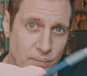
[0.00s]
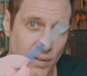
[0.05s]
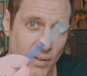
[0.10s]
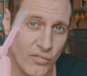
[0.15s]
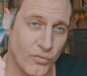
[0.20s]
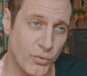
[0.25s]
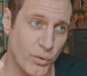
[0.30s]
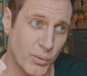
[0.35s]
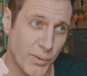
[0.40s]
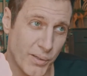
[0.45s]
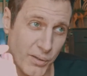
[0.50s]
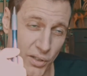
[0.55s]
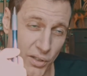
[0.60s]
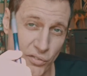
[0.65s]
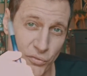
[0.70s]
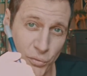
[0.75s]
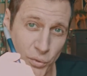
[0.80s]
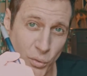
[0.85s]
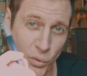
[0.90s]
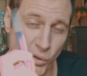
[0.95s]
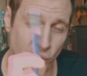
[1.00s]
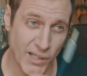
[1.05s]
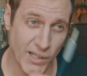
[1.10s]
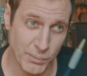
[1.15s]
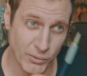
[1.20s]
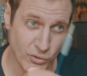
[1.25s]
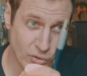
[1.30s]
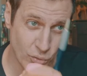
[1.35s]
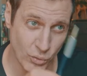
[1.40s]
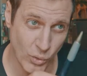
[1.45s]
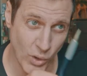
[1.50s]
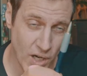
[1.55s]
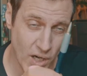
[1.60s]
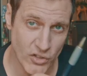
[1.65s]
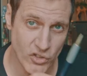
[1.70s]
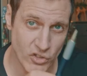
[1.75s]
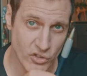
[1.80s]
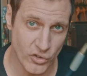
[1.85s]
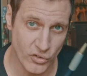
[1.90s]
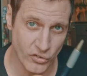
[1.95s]
if we, if we were able to
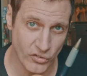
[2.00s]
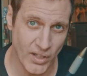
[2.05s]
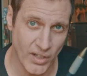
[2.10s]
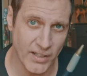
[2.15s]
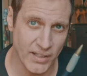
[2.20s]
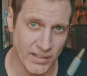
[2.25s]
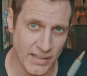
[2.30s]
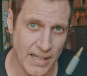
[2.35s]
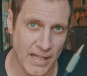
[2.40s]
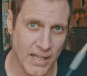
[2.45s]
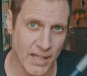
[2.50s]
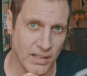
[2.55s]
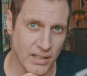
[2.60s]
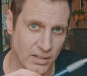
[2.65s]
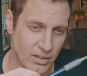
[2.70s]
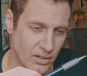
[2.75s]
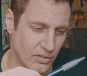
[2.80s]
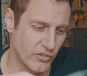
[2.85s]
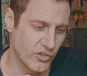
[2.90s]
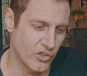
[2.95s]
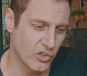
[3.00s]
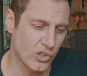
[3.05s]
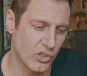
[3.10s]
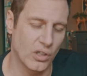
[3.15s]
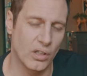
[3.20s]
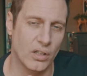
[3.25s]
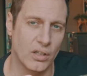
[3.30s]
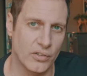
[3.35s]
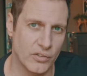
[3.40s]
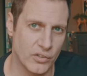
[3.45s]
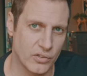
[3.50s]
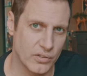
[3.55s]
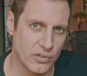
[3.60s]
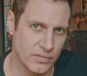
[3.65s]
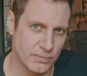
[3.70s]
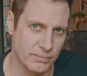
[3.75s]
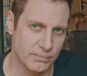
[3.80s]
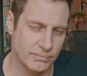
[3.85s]
watch your second hand on your, on your